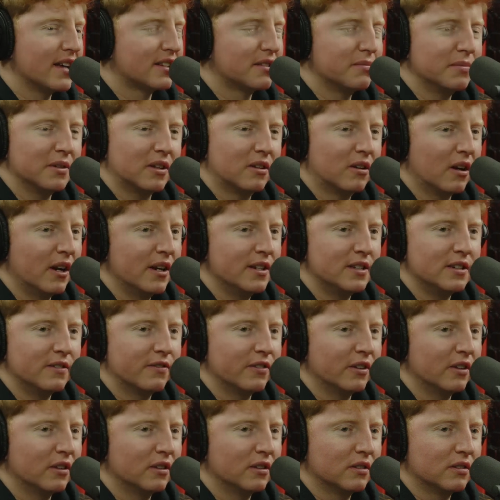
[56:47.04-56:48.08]
to be crazy for
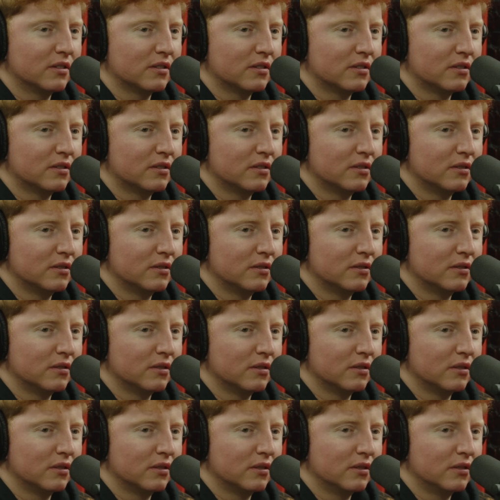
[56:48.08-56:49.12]

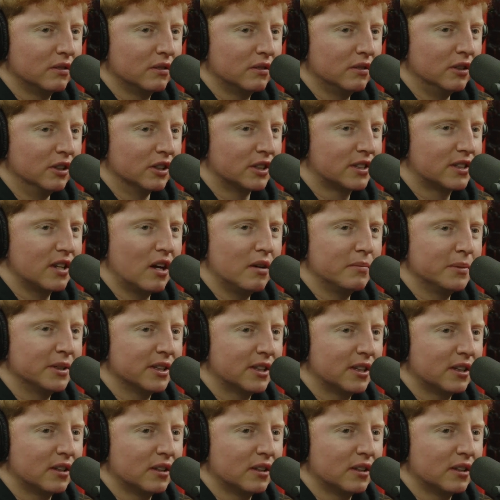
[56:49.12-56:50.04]
your stomach.